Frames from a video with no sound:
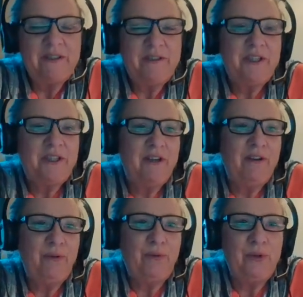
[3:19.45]
And I'll just show
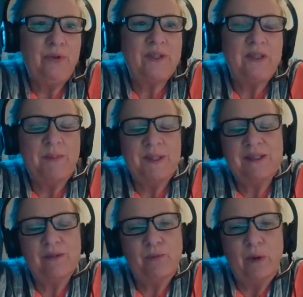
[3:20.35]
you a few
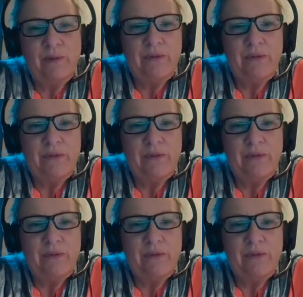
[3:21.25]
snippets of what